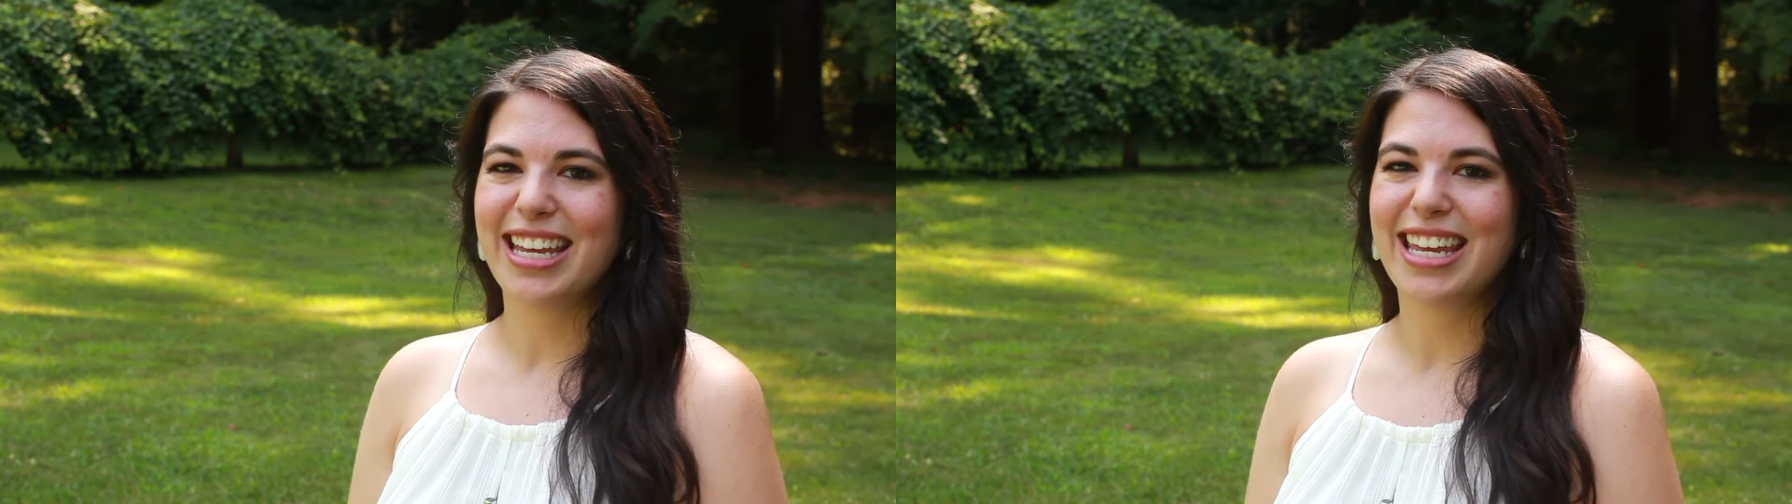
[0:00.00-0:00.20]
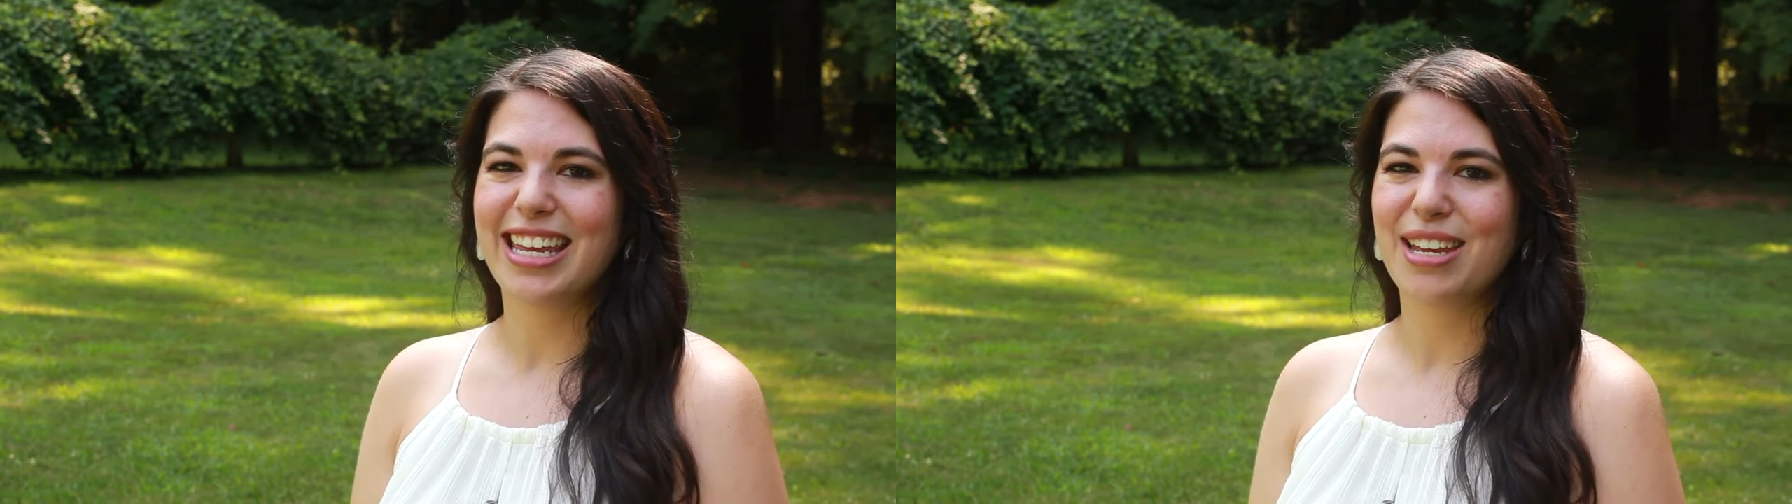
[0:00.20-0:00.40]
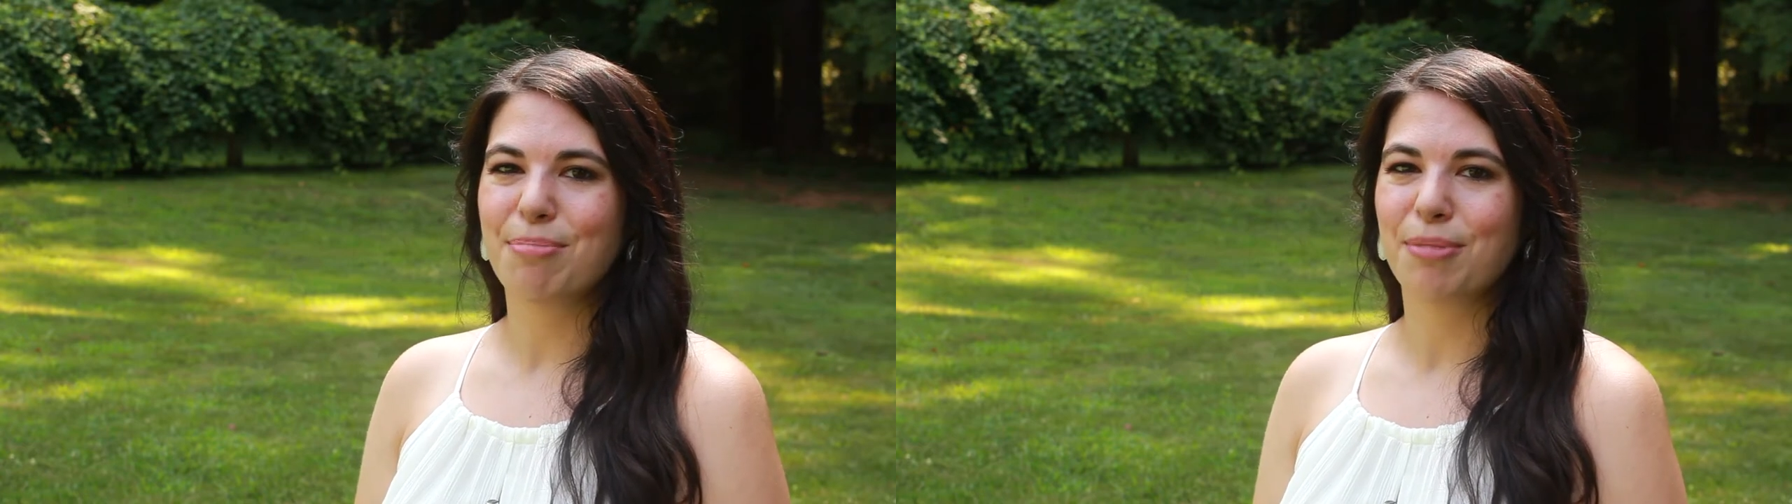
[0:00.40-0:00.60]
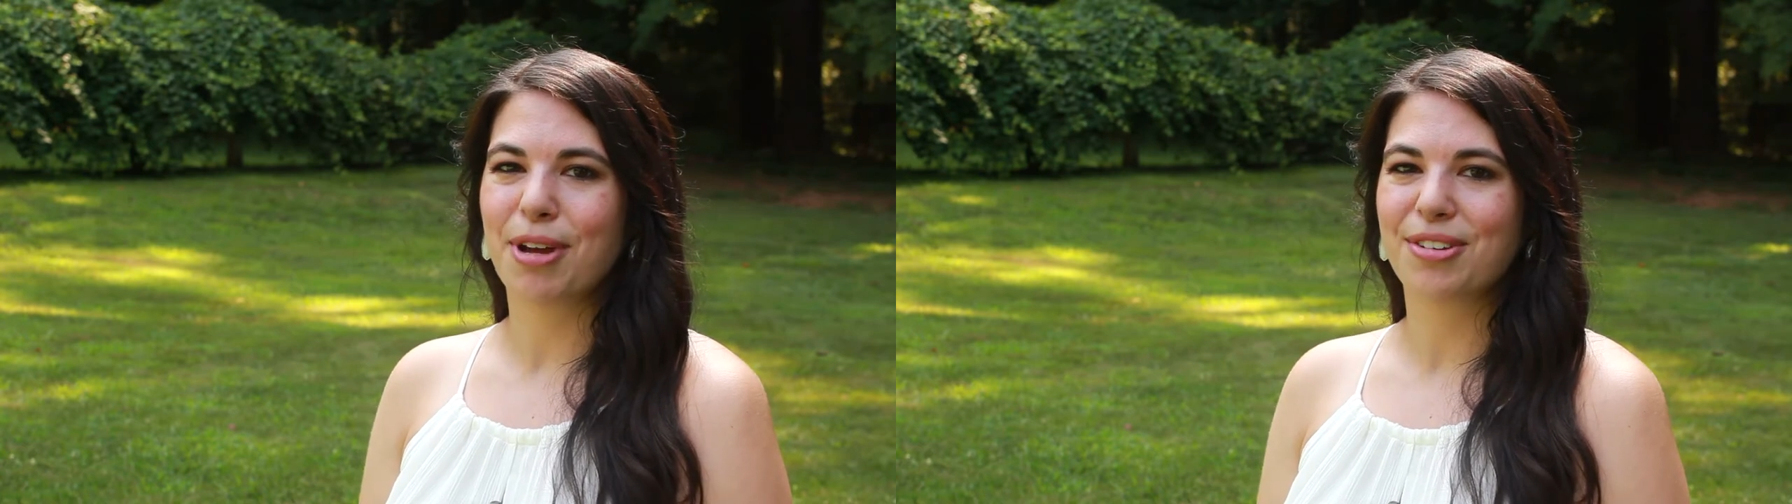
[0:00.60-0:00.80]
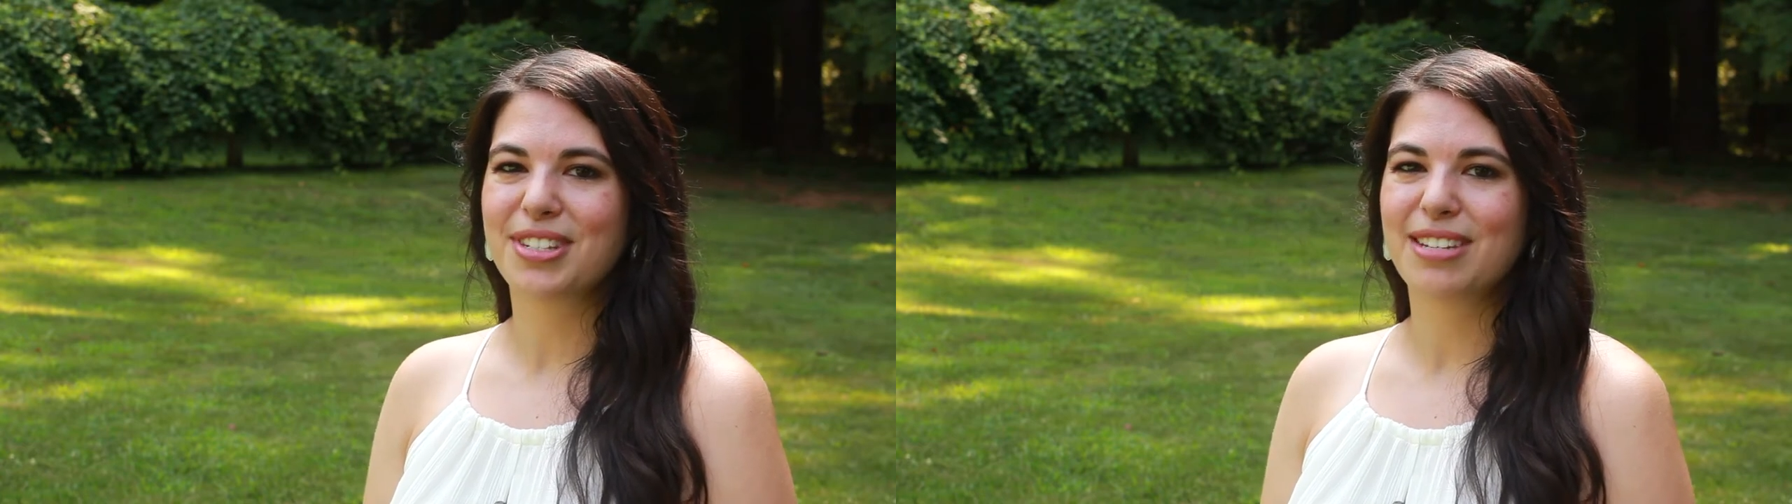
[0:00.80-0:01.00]
He
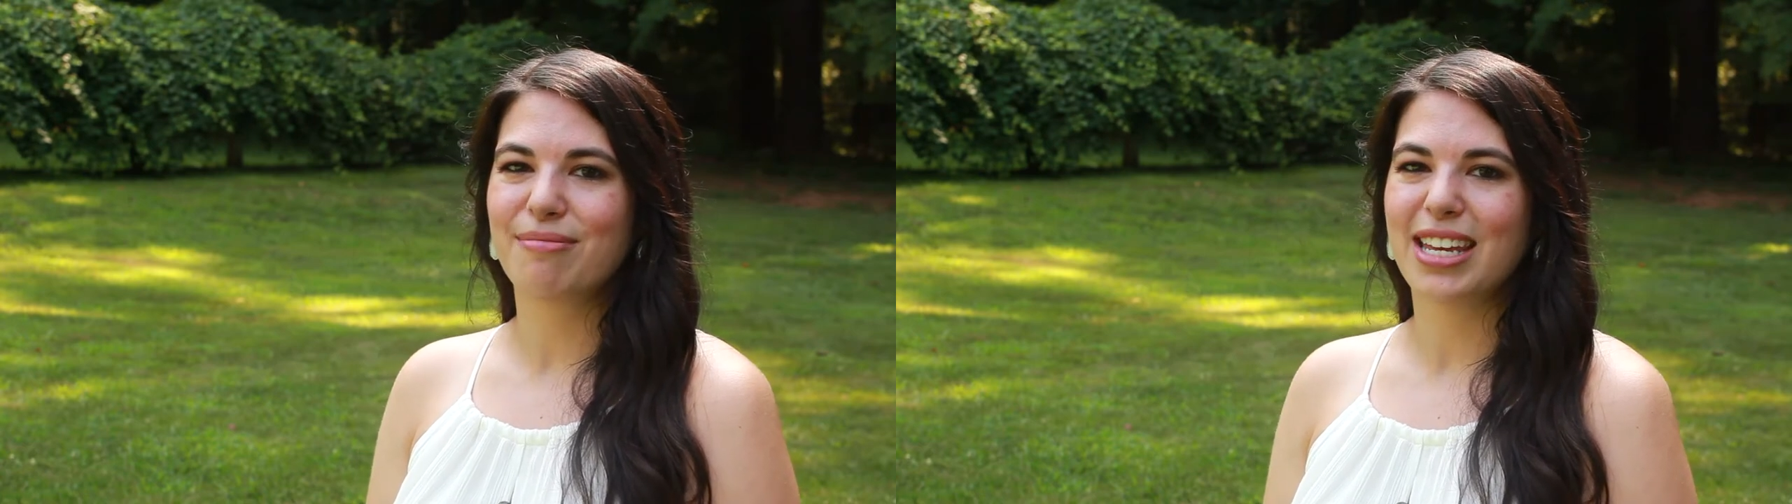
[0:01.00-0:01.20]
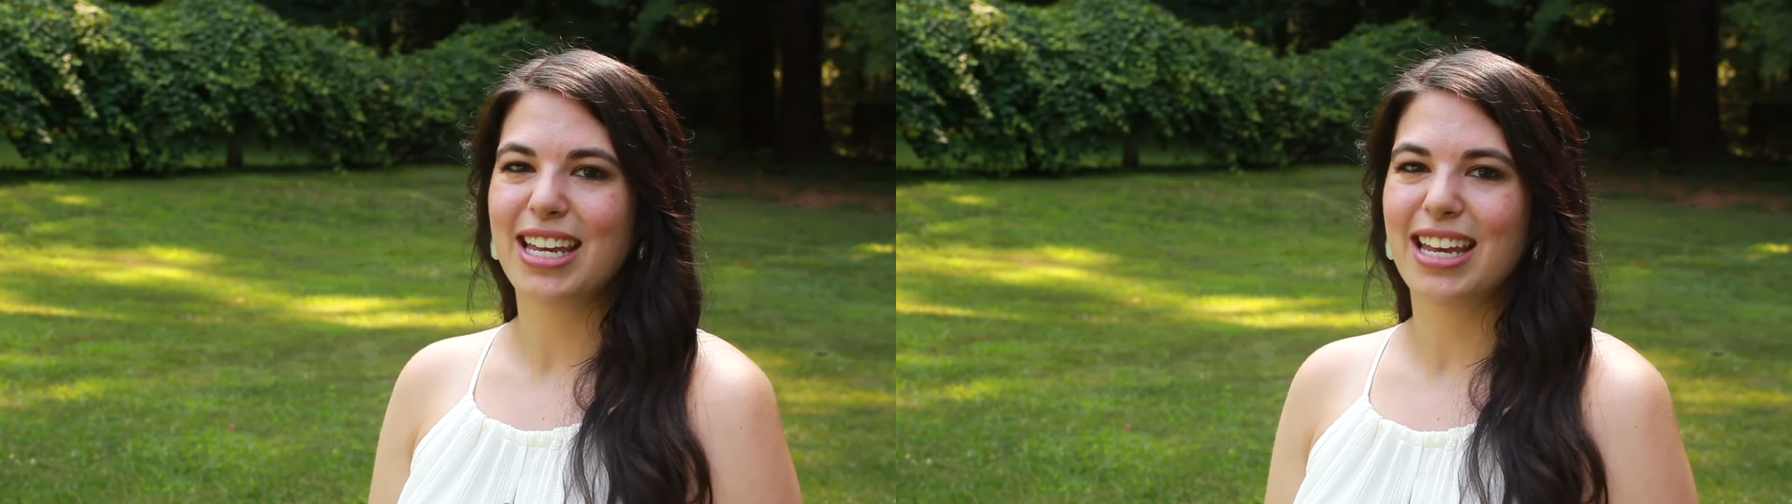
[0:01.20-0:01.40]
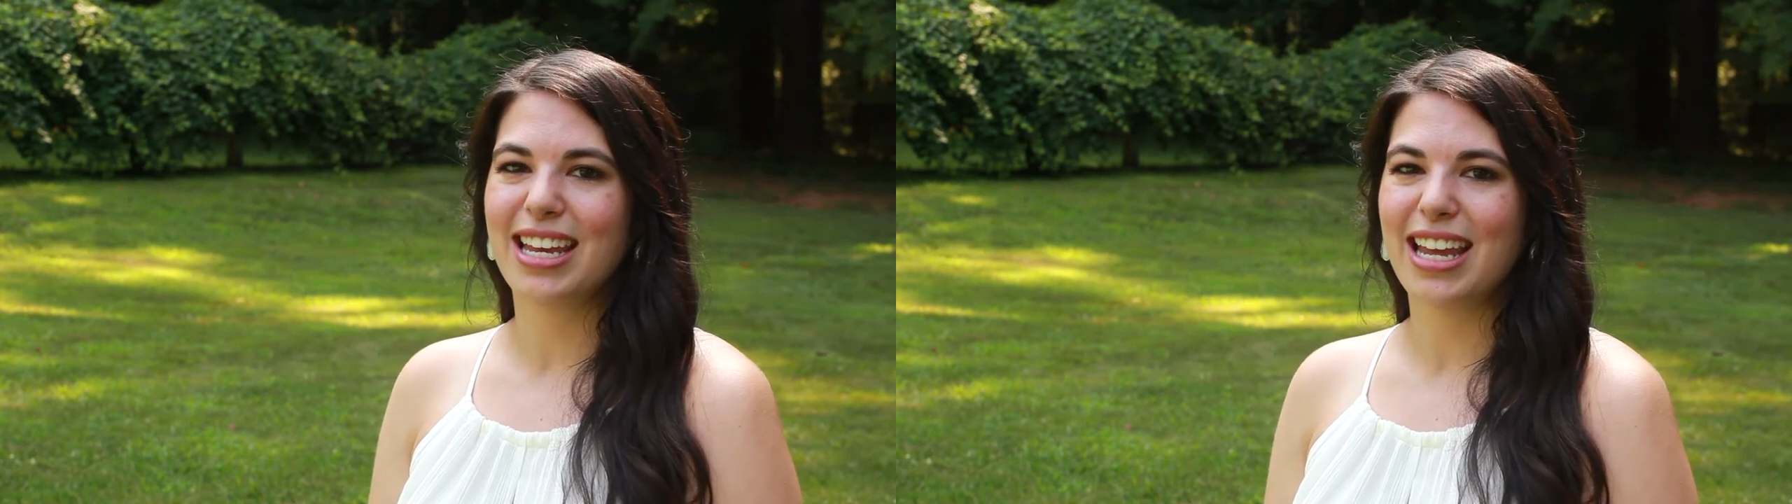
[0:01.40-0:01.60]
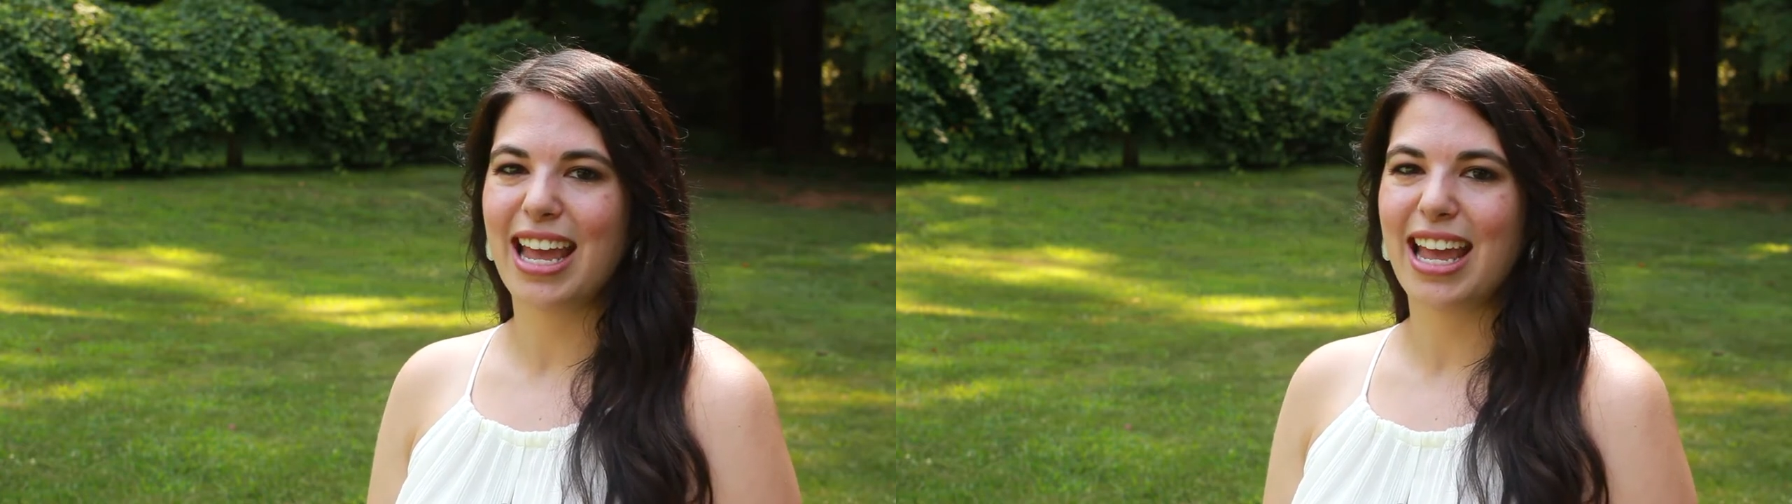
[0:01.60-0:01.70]
proposed to me